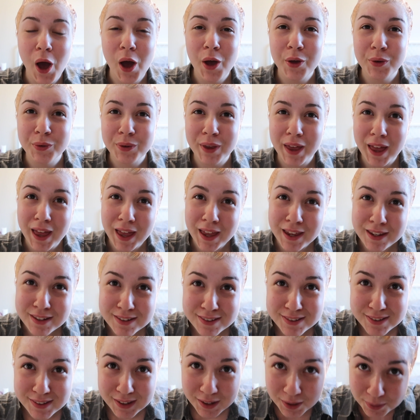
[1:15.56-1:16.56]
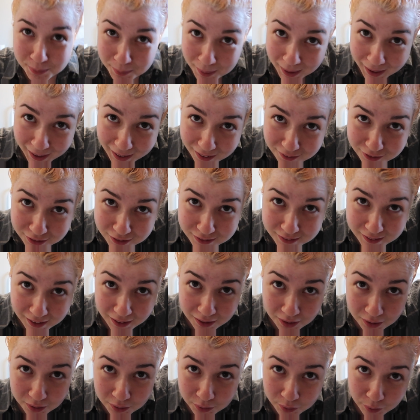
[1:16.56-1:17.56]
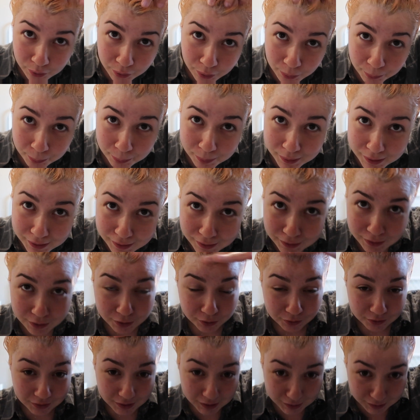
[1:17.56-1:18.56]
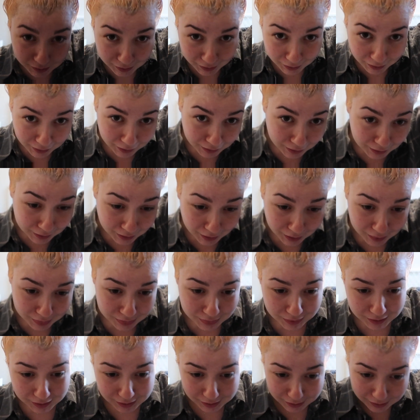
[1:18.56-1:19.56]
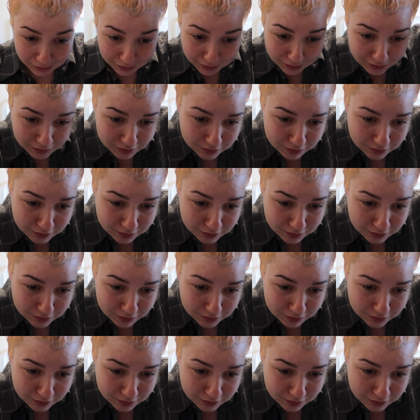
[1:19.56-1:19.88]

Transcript: Okay, so my hair is now completely covered in the